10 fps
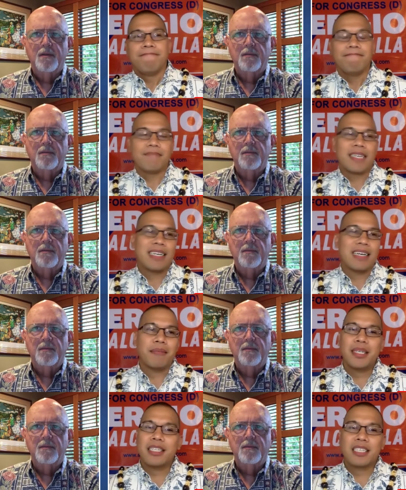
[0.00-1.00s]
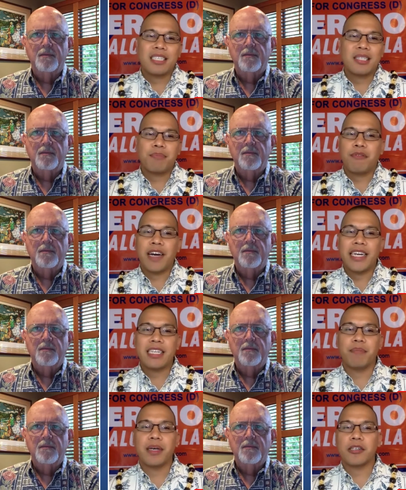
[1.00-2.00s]
Speaker 1: Mm, I mean, it's, it's
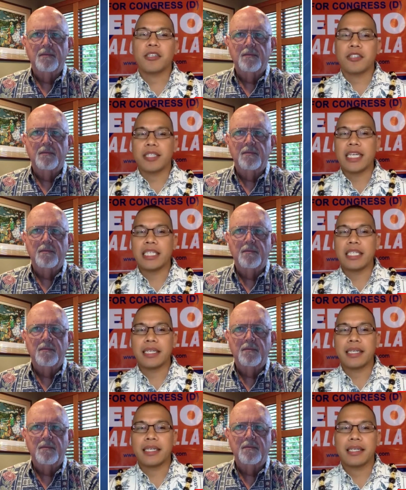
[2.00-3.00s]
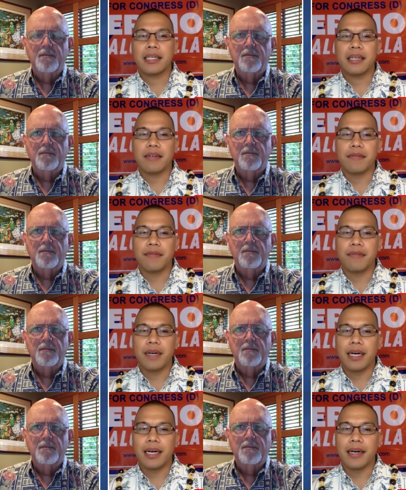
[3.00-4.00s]
providing a better understanding of
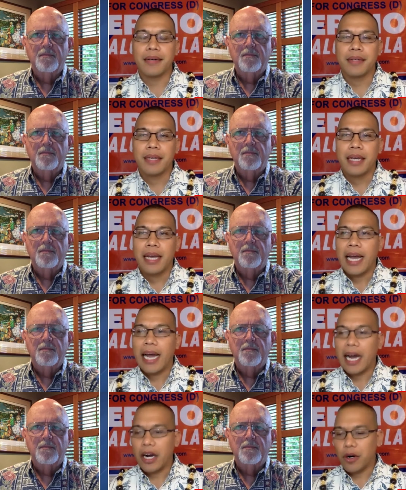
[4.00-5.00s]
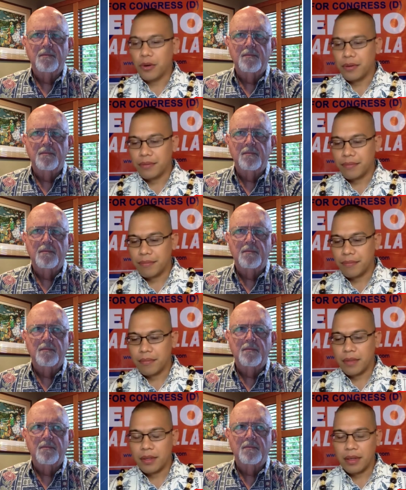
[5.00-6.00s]
uh, how
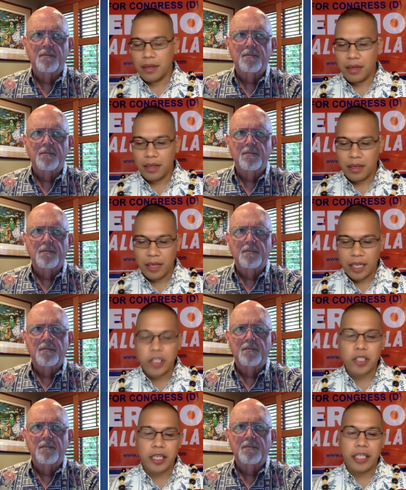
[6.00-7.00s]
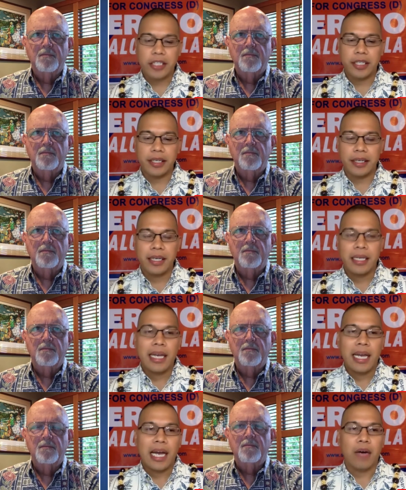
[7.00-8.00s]
legislation
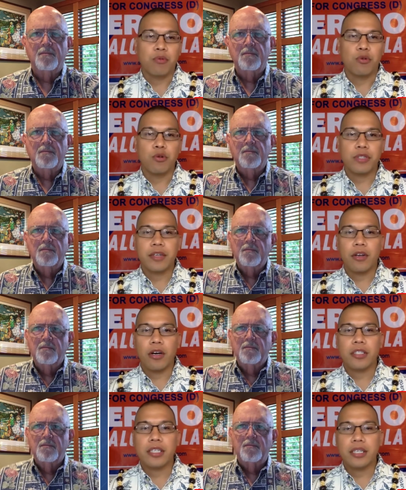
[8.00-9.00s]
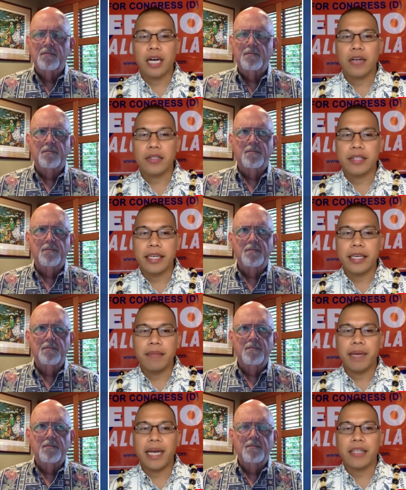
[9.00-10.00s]
how rules and laws in Congress, they
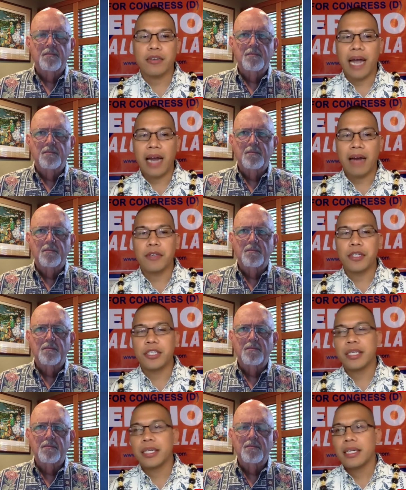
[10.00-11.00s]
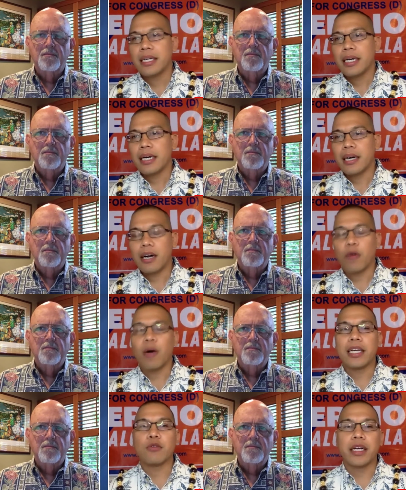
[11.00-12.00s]
impact your average uh,
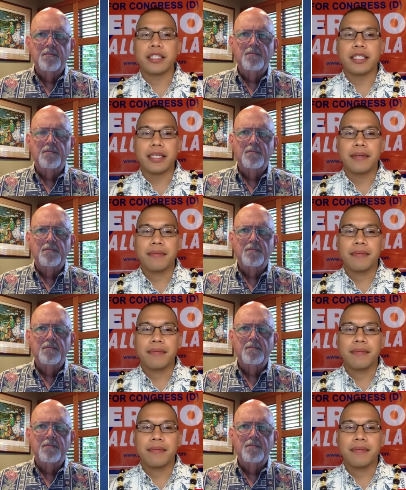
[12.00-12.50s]
Hawaii resident,